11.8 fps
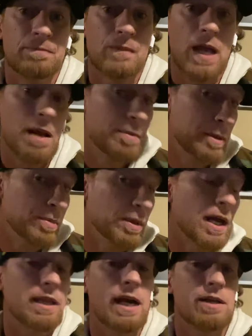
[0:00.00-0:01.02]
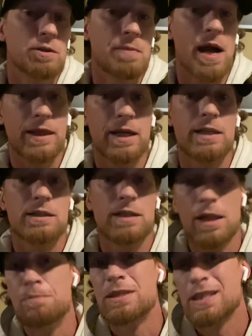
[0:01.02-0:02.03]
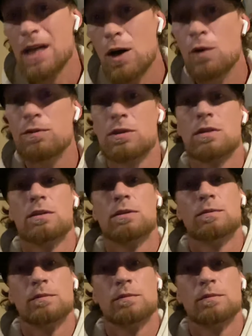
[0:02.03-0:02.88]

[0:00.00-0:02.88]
And people like that do bad things to themselves.